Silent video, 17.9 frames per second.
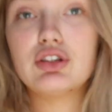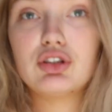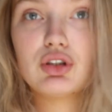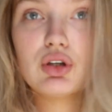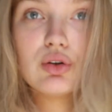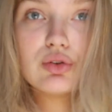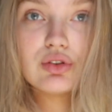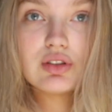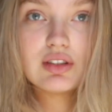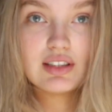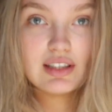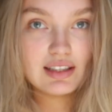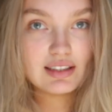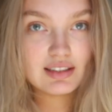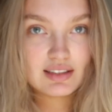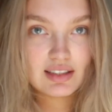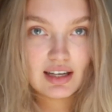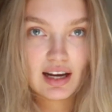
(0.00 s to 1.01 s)
chose
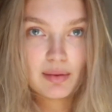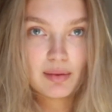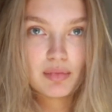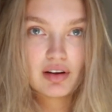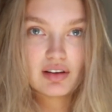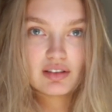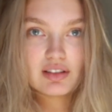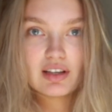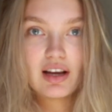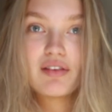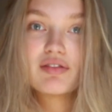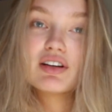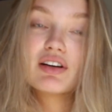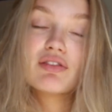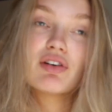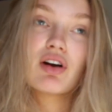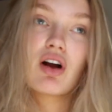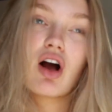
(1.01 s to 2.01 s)
this time because I have a
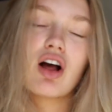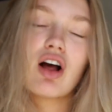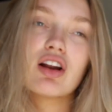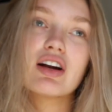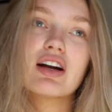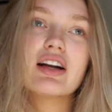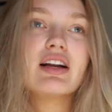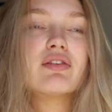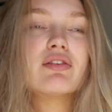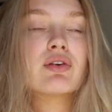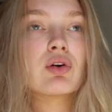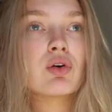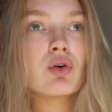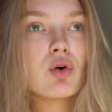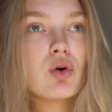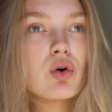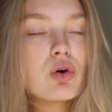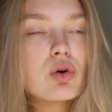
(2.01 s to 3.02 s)
different color and different
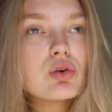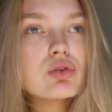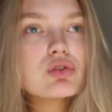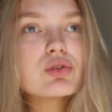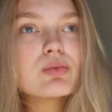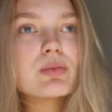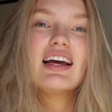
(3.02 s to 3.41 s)
goals.